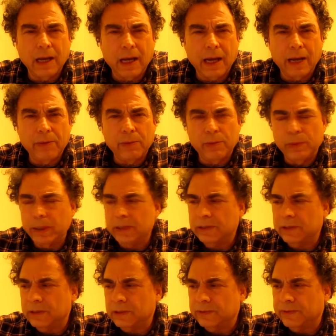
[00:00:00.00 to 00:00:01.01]
I
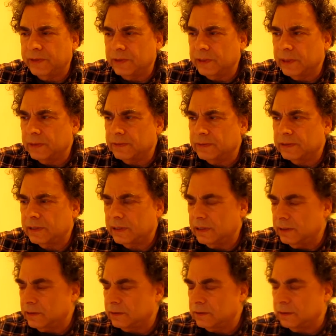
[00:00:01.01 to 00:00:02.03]
reached this feeling of
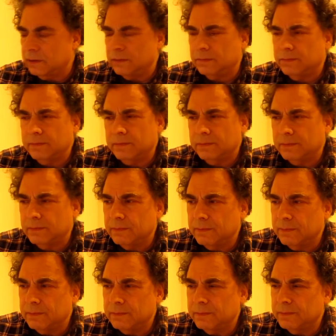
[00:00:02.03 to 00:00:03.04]
sickness
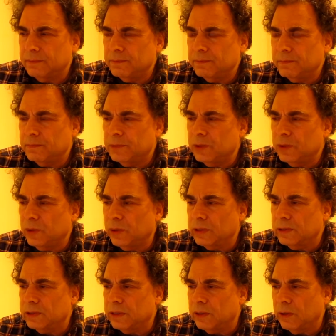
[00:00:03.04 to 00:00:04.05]
and
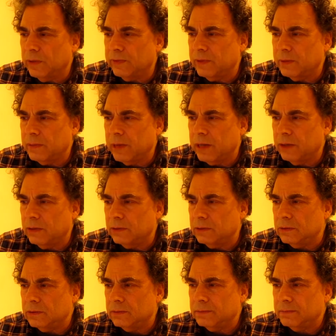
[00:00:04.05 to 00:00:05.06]
nausea over my
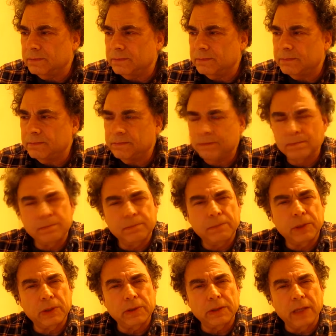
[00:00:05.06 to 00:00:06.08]
own
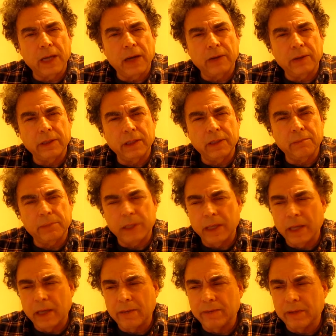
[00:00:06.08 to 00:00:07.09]
personality and
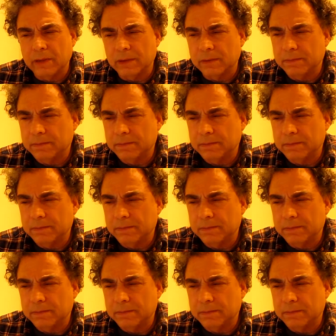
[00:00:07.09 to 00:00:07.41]
behavior.